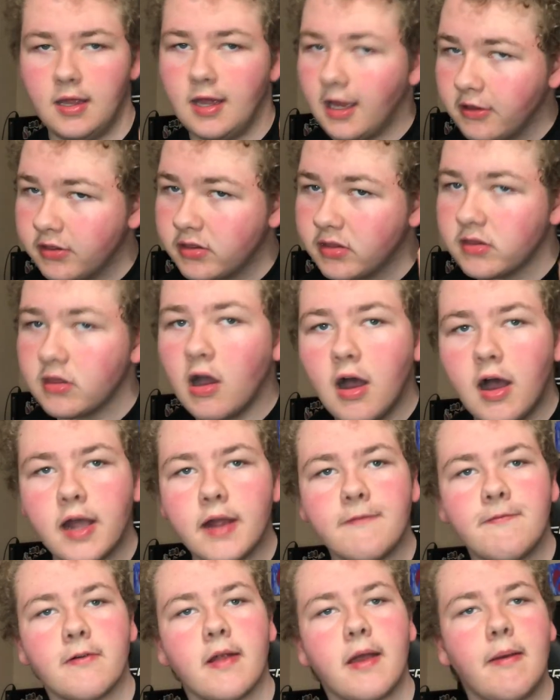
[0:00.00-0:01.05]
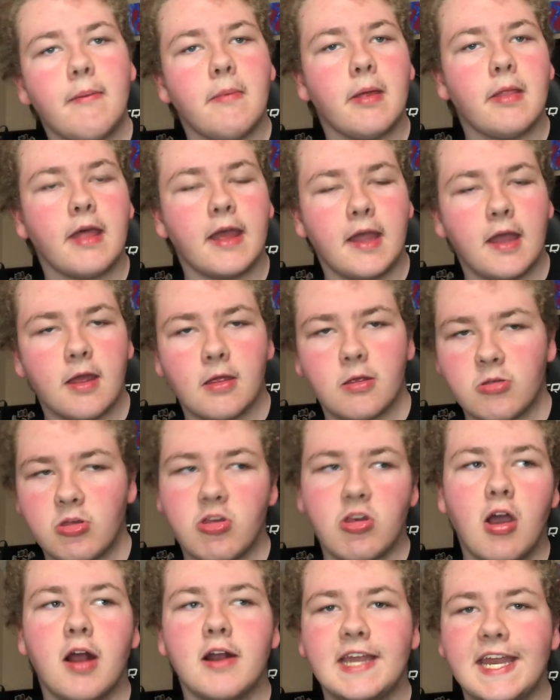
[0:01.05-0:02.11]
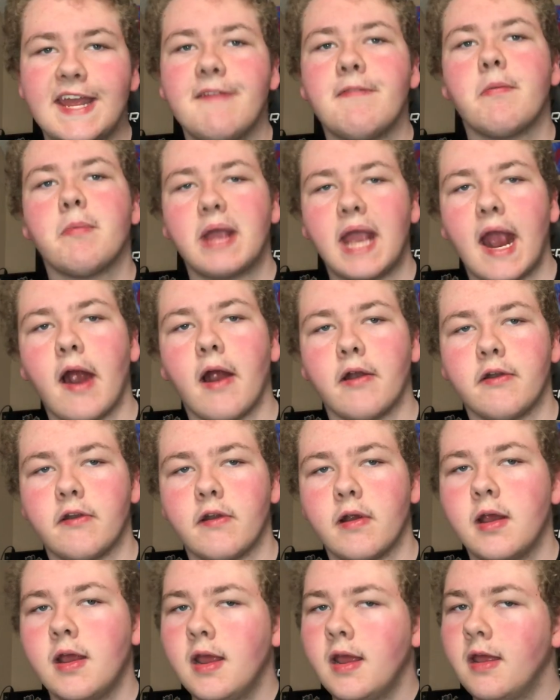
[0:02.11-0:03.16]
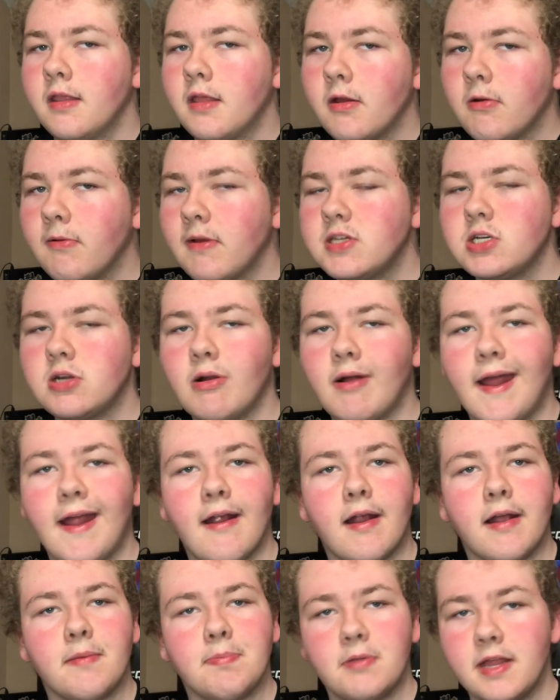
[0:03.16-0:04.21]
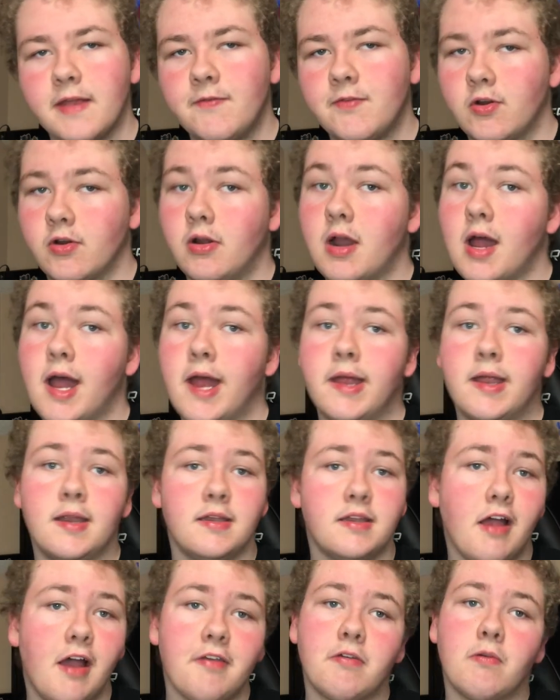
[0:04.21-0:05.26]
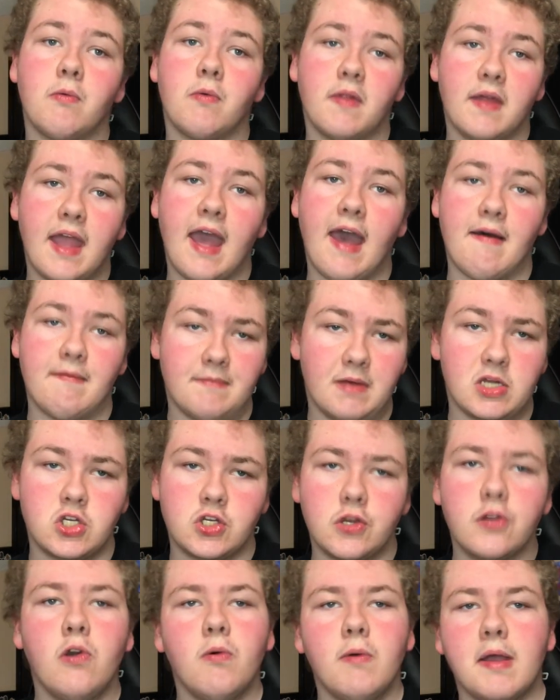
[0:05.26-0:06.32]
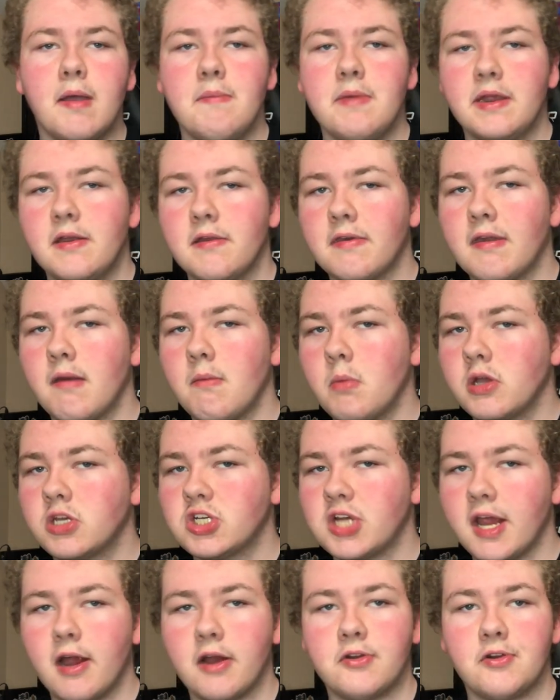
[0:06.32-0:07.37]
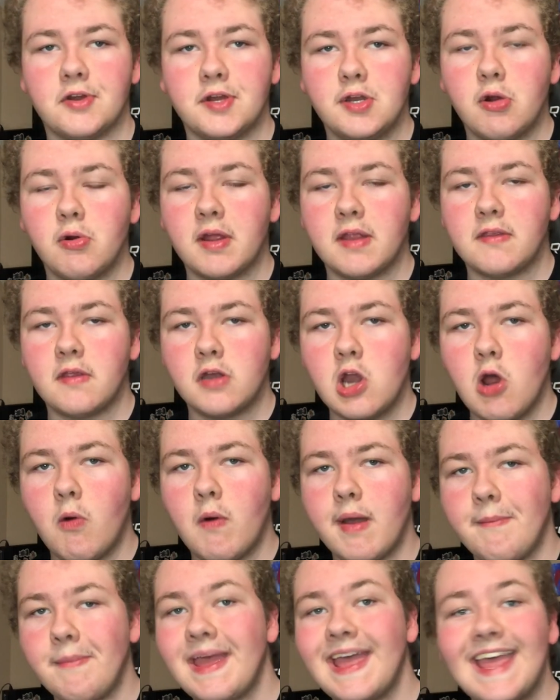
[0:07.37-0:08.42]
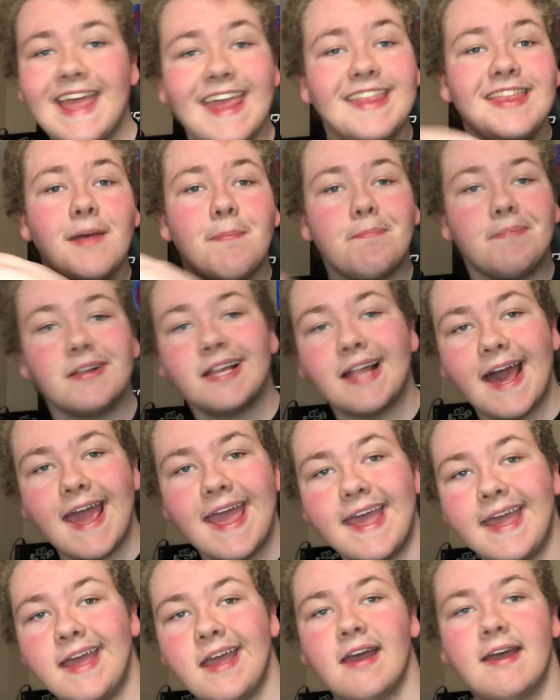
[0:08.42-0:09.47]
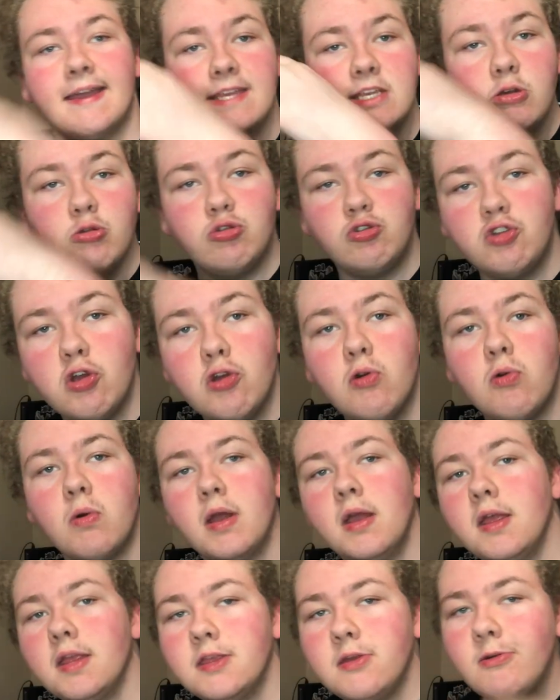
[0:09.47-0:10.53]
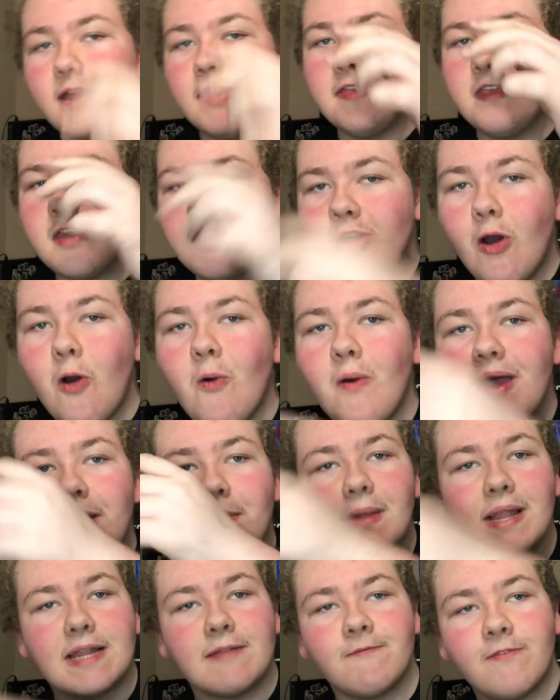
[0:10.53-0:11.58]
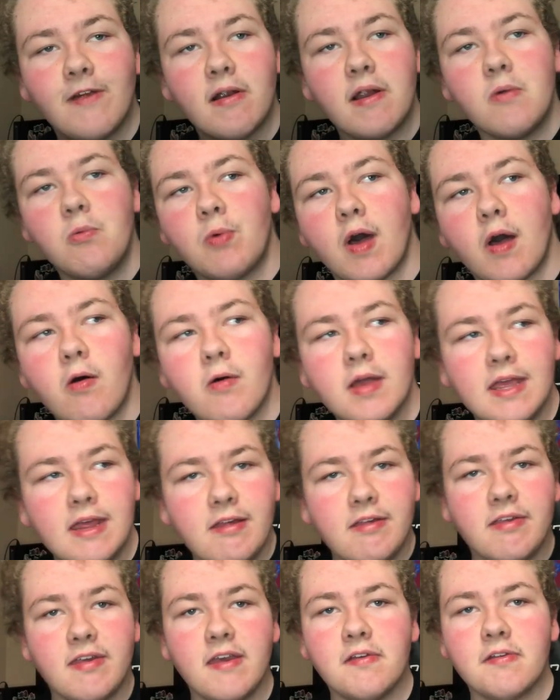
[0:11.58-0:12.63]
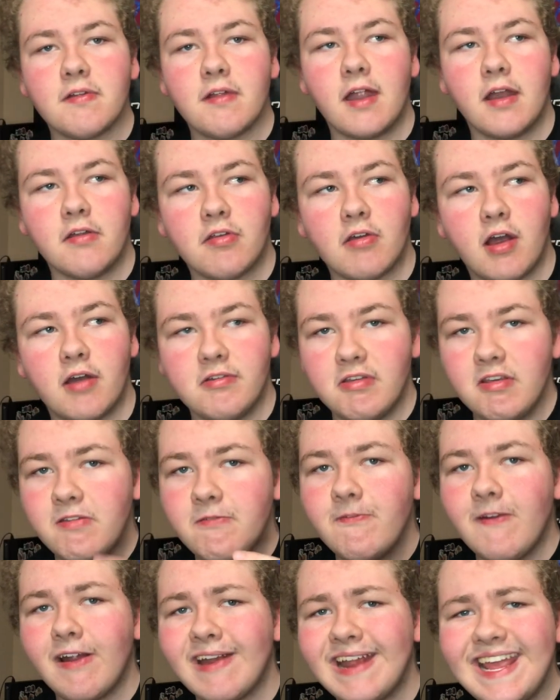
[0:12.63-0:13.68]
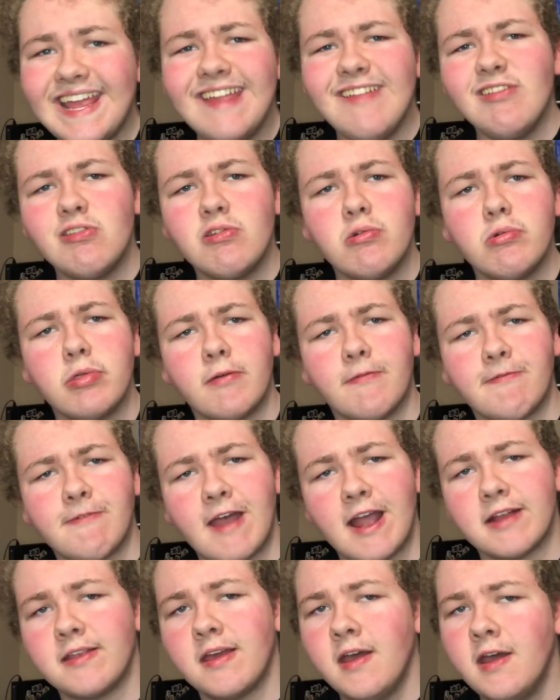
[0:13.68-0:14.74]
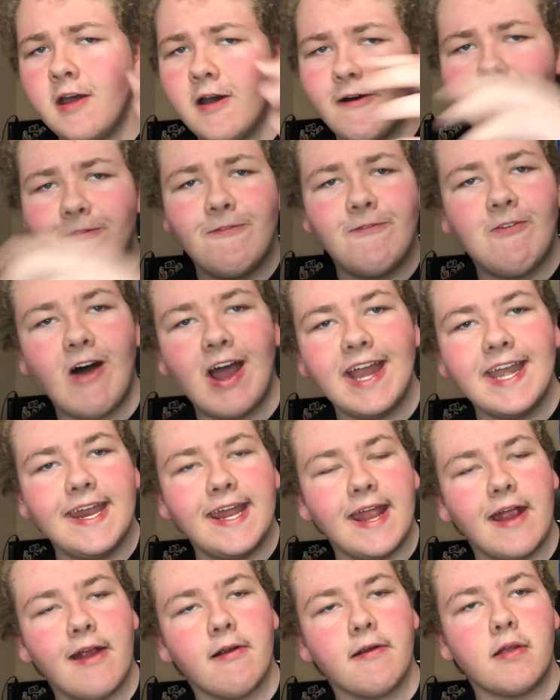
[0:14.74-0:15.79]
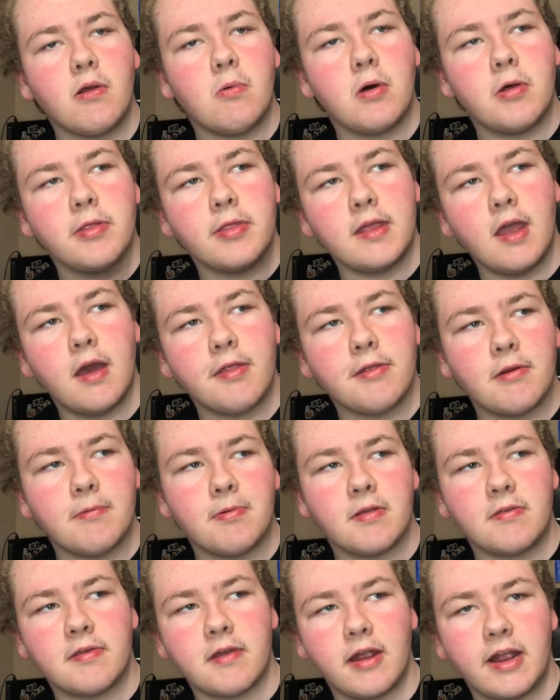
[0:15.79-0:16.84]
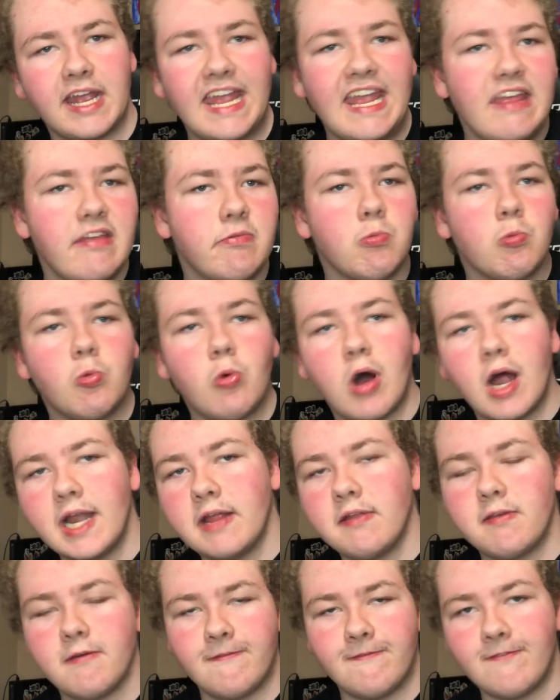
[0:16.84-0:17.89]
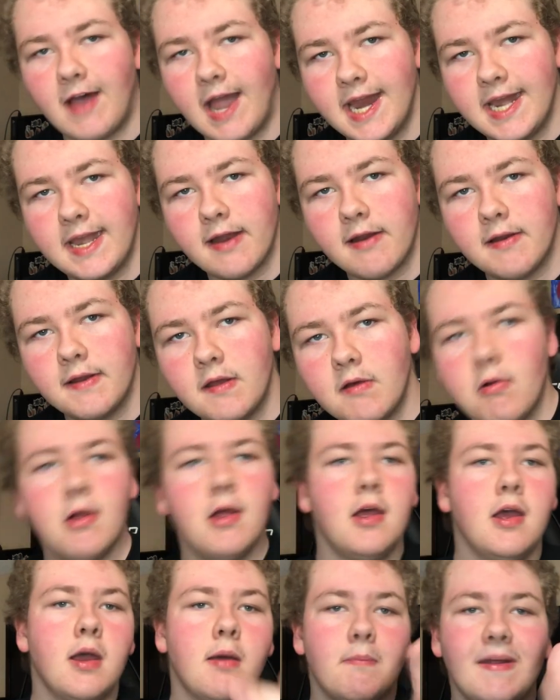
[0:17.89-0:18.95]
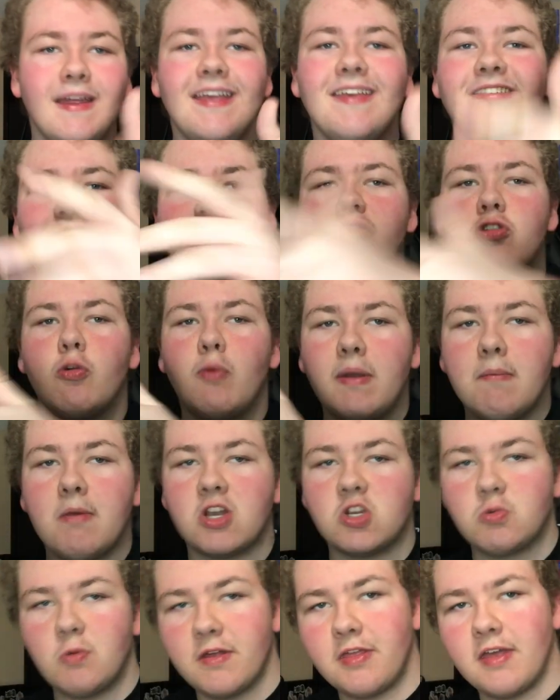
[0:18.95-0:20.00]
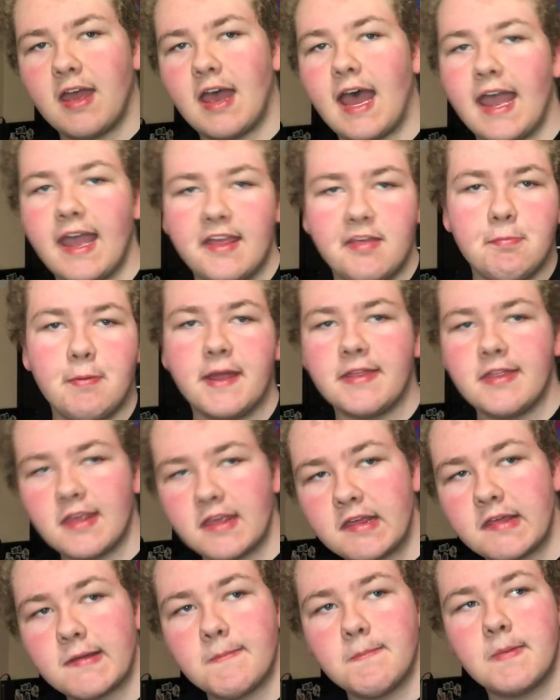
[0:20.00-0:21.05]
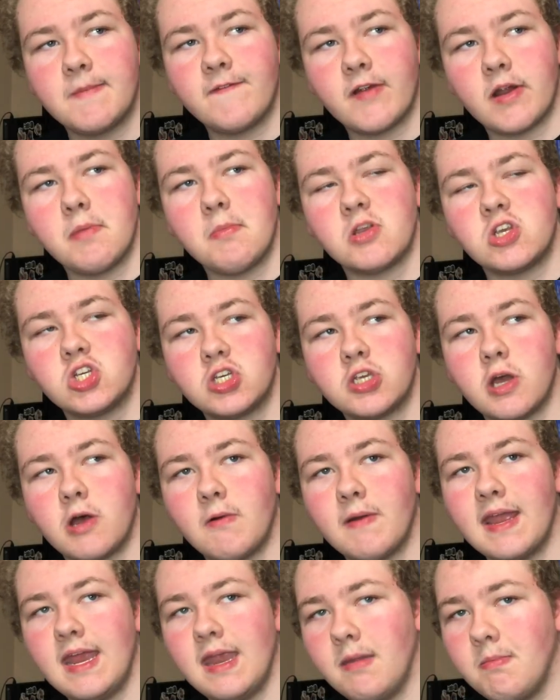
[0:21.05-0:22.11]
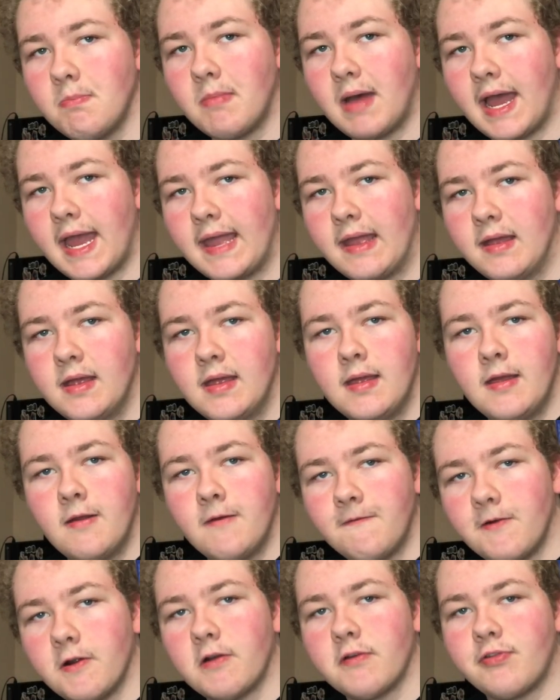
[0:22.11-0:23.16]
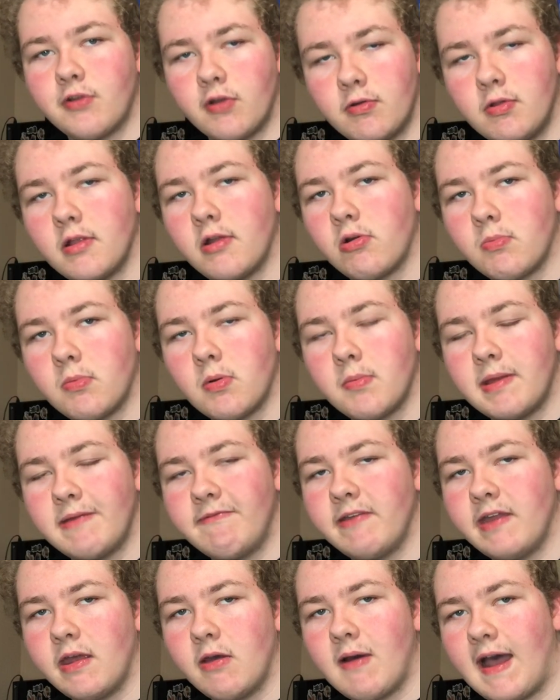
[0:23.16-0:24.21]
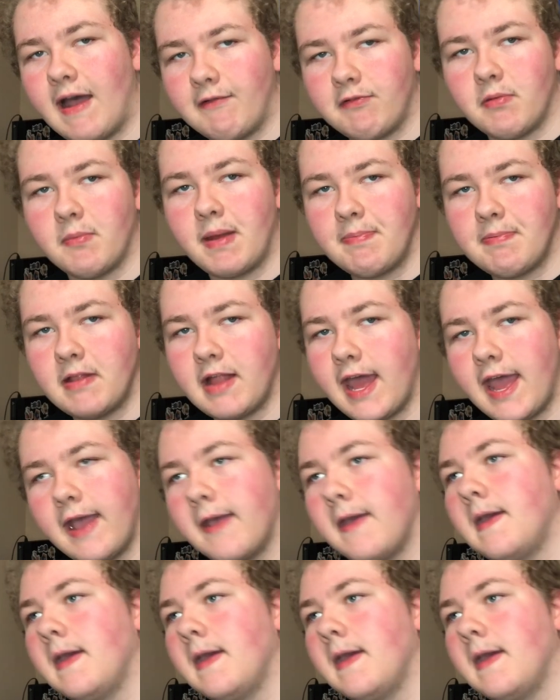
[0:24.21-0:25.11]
A song for him. Like, a song to give him character. The original Eric, believe it or not, doesn't really have much to him. He doesn't have much character. You don't get to know him. In the play, you do. You get to know him very well. He sings a lot of songs. He's very into the fact of finding Ariel while the other Prince Eric is wanting to find Ariel, but isn't doing much with it. I explained this very much so in my first Little Mermaid video after my play.